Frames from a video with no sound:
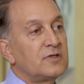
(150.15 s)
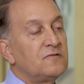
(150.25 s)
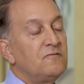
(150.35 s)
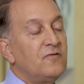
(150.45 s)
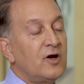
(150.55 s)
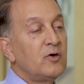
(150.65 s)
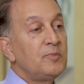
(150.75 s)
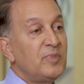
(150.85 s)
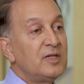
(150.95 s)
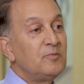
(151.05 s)
It's very
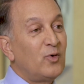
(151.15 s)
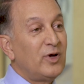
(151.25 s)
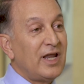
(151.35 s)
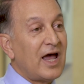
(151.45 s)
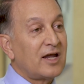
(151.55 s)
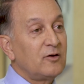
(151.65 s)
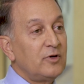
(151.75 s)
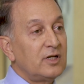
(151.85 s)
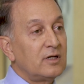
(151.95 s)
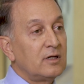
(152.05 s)
pinpoint accurate.